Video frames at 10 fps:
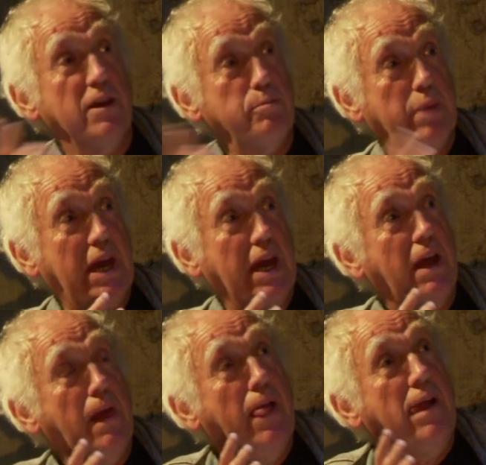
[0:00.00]
going
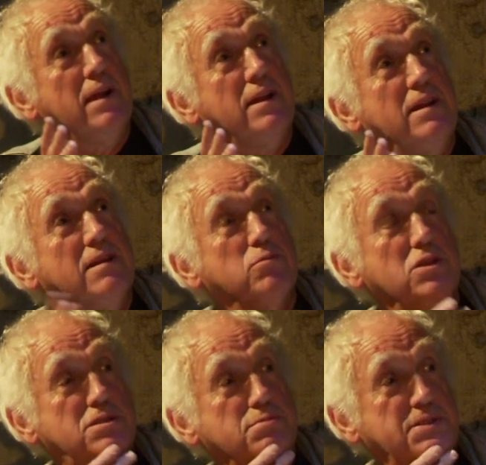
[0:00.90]
back,
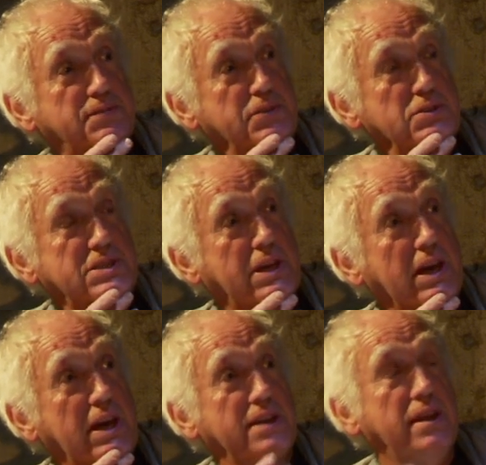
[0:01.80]
which was the first
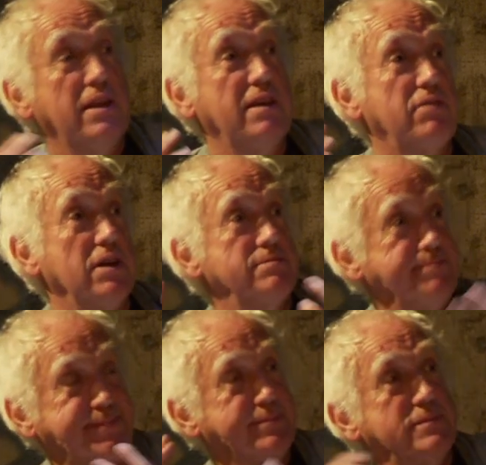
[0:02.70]
car that
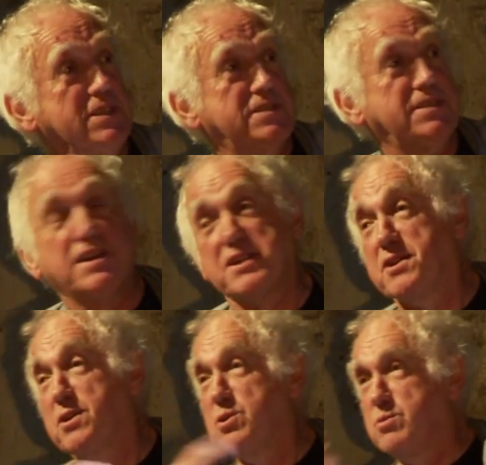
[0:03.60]

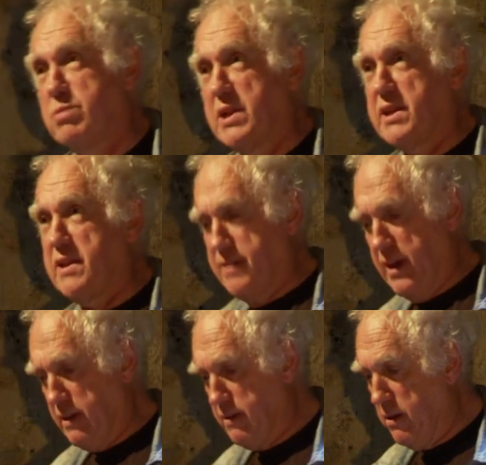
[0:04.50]
started the whole bloody
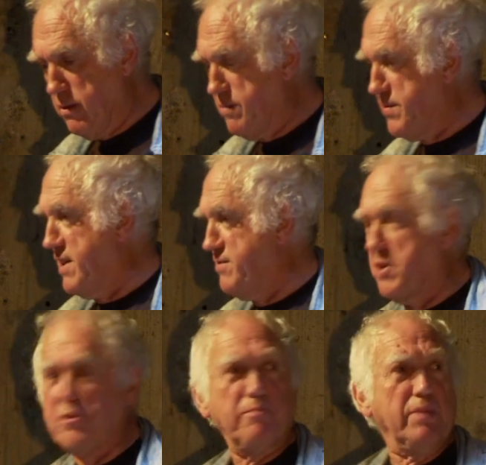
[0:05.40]
thing, the whole
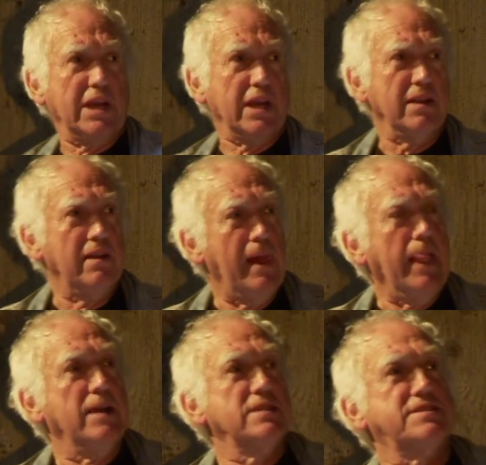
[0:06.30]
500 million.
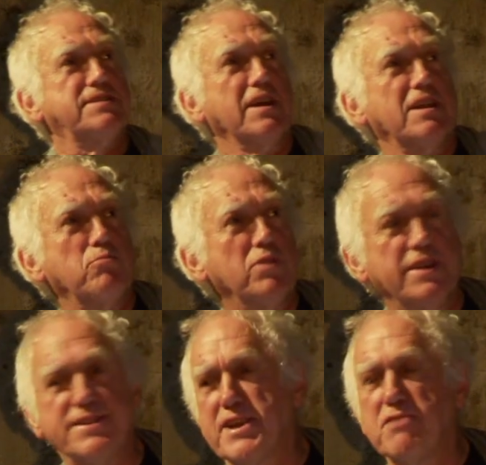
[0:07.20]
Started with
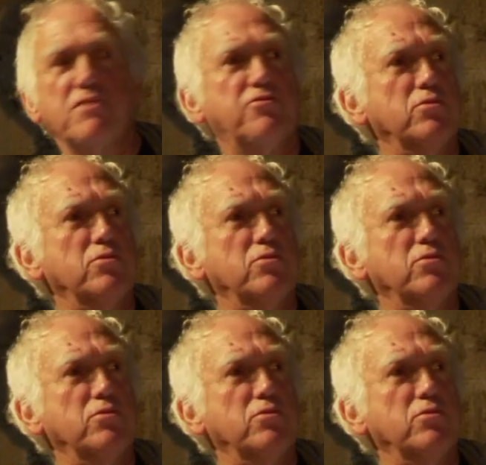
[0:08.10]
this. Henry